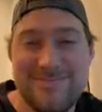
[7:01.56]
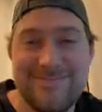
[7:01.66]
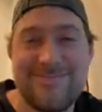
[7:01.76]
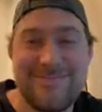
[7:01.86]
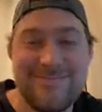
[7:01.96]

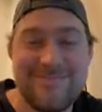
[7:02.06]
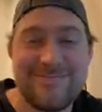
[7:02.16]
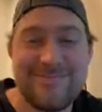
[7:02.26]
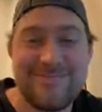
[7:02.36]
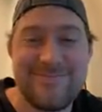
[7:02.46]

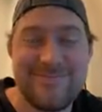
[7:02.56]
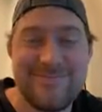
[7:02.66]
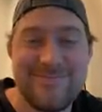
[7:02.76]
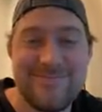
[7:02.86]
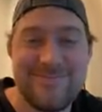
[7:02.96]

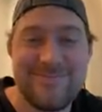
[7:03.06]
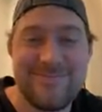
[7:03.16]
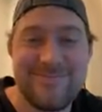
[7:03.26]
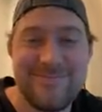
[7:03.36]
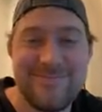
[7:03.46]

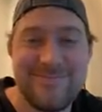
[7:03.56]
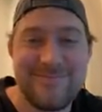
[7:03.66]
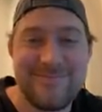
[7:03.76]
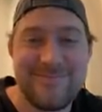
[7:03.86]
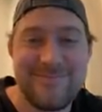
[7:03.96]

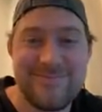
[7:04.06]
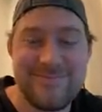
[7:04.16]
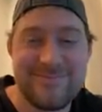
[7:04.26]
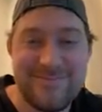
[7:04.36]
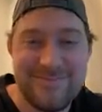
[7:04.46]

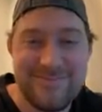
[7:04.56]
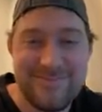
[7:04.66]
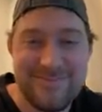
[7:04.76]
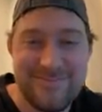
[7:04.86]
No words are spoken by the person on screen.